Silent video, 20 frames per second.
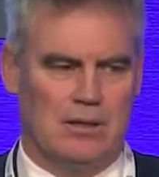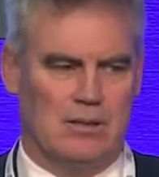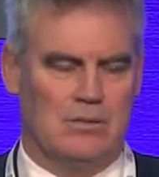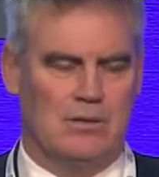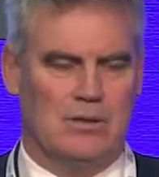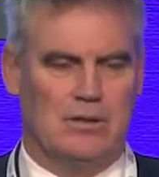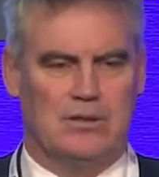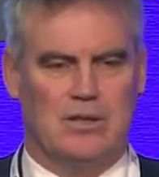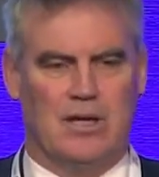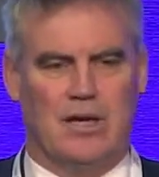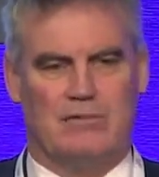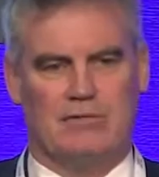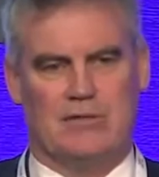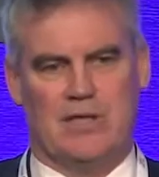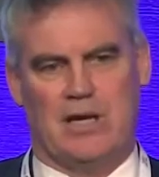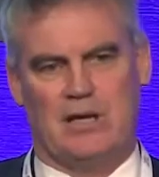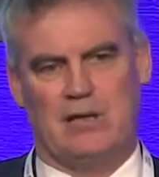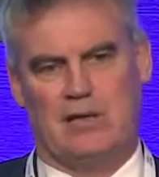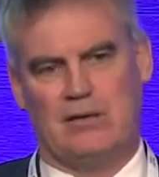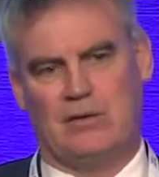We have
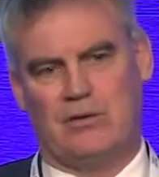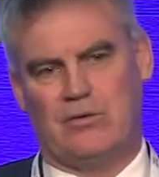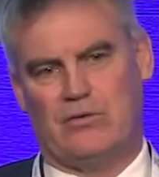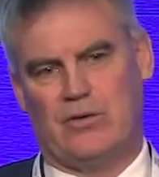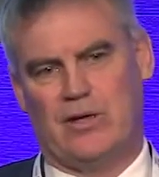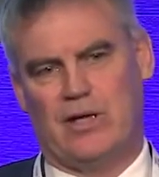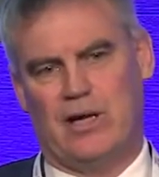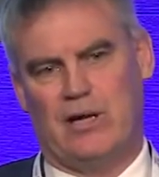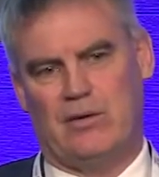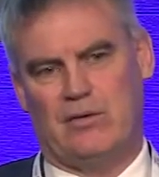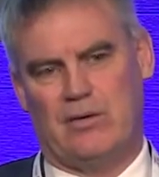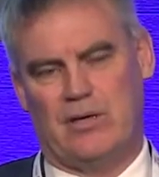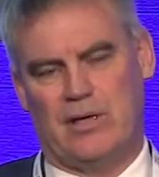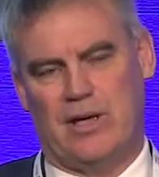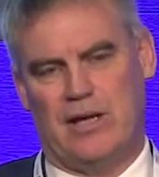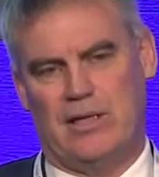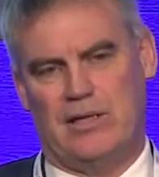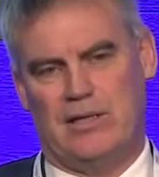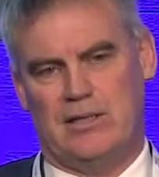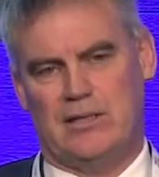done
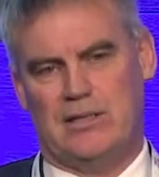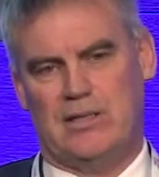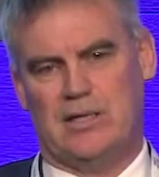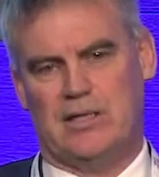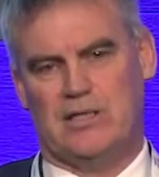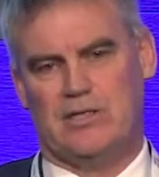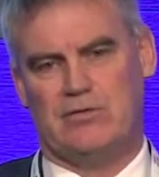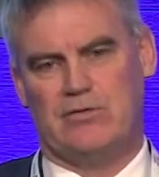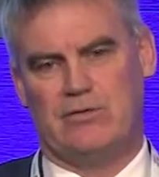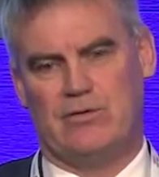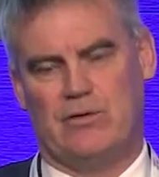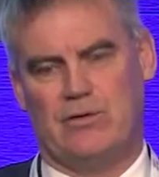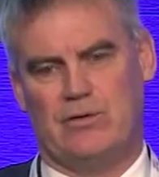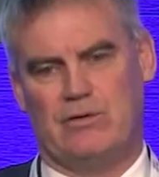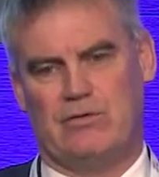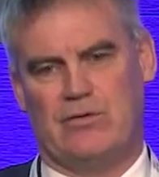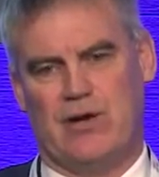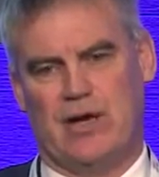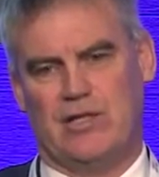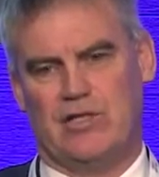386 fewer
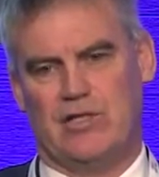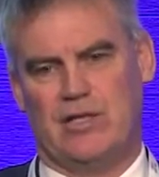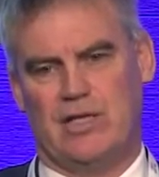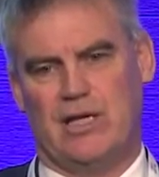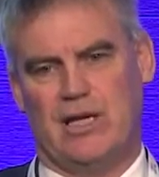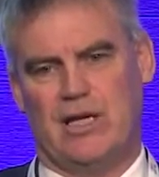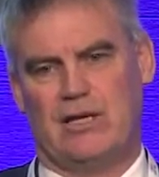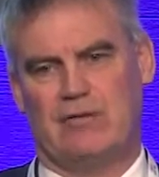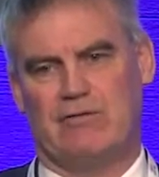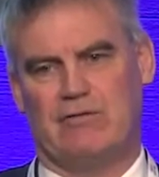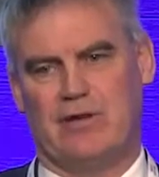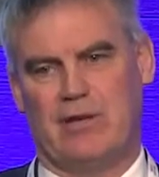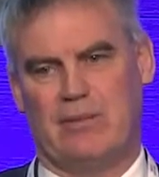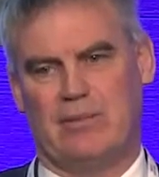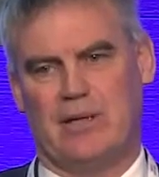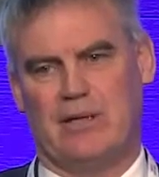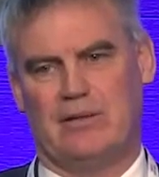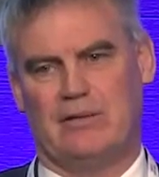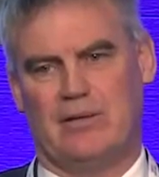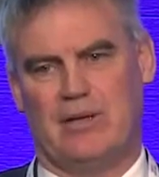fractured neck
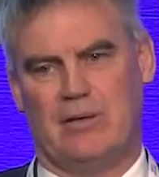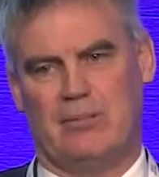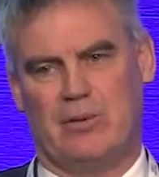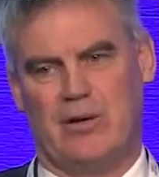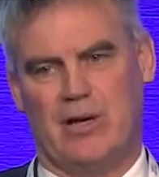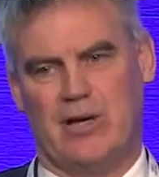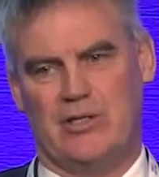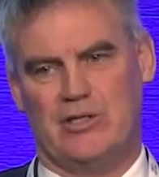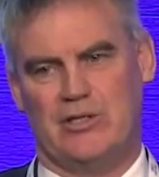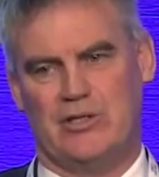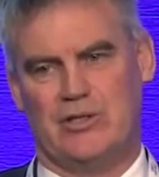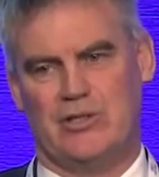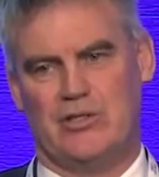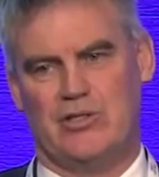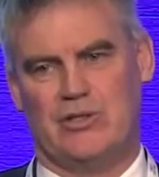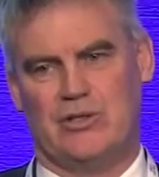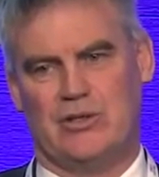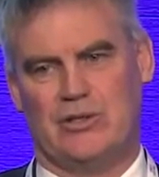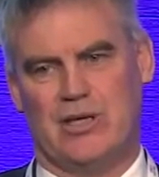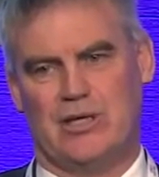operations
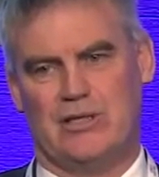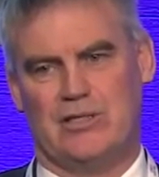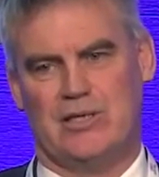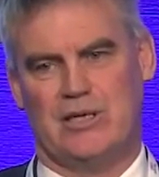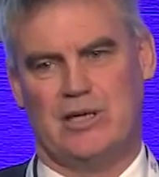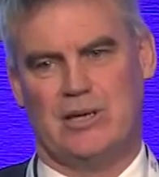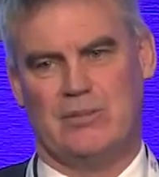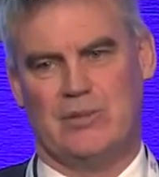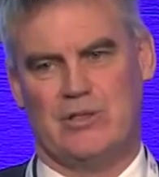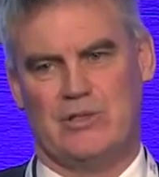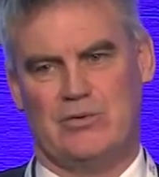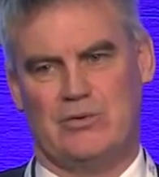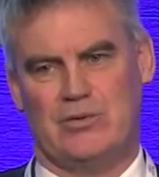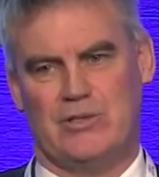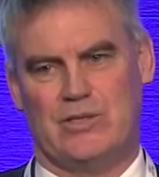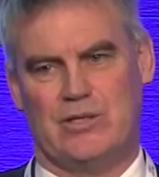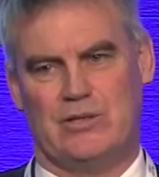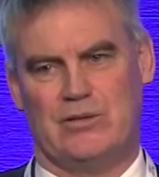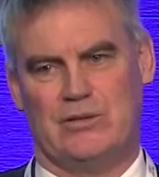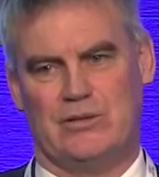during that time as a
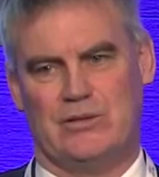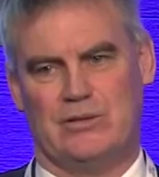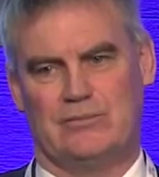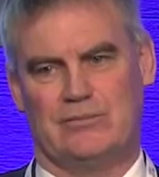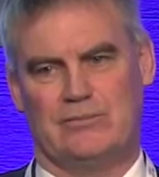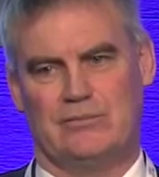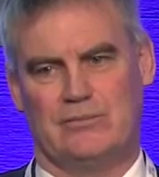result.